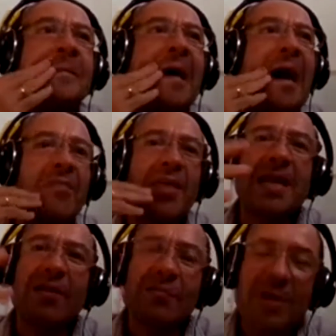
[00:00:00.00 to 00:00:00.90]
and then
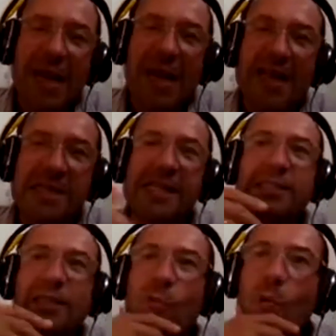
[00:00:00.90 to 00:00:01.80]
I realized
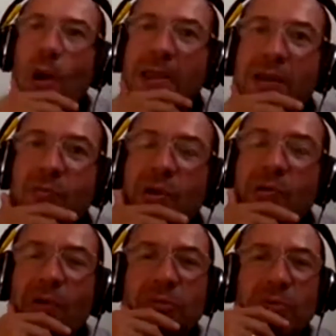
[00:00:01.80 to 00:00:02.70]
that the way we
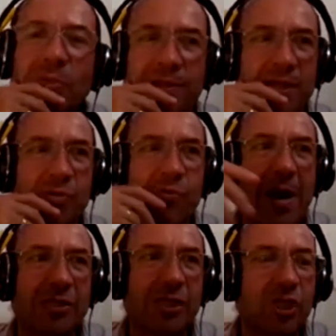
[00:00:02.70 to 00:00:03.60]
were doing things, we
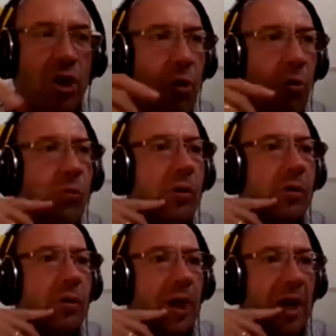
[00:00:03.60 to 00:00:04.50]
are so
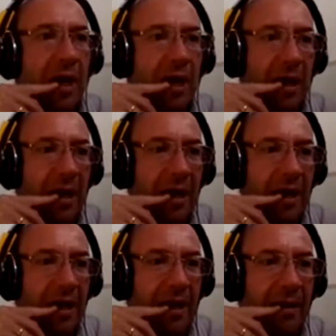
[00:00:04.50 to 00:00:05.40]

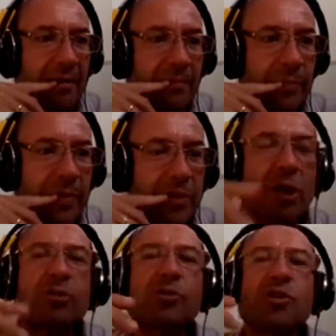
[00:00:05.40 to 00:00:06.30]

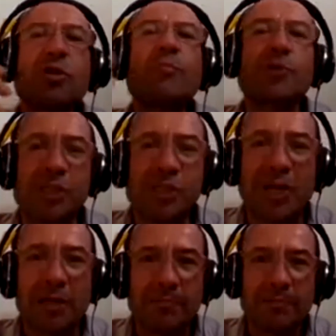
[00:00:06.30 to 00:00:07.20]
not so
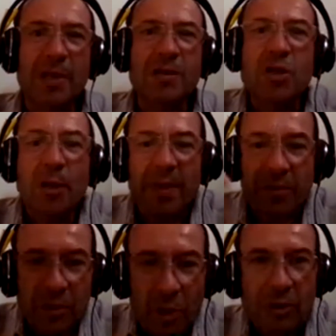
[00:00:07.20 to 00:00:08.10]
procedural, no
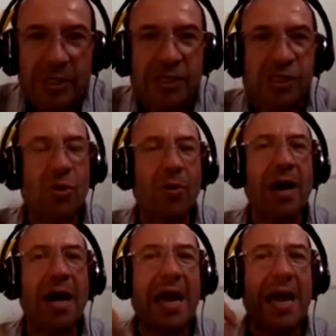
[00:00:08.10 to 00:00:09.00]
methodology. So
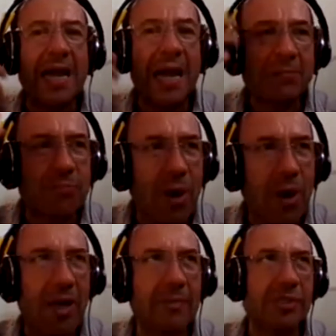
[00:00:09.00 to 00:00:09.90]
I had
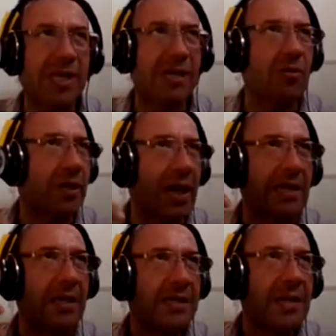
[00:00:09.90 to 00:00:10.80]
problems say,
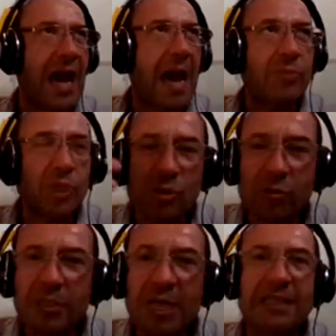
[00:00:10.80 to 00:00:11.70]
okay, I'm
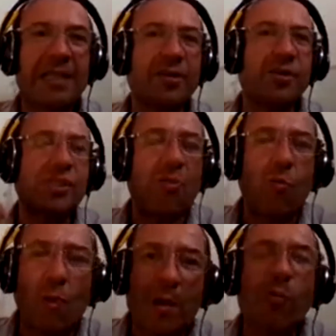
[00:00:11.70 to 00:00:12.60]
sure that there is a
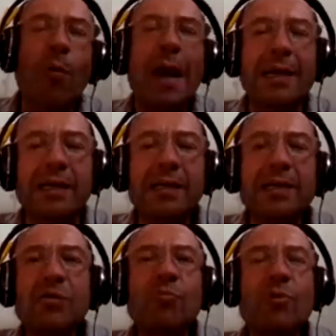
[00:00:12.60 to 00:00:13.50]
way why
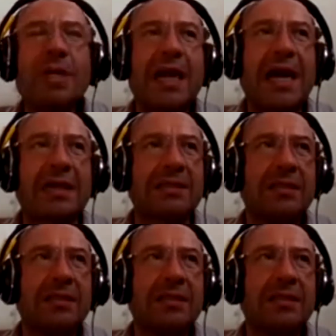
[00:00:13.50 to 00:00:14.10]
we had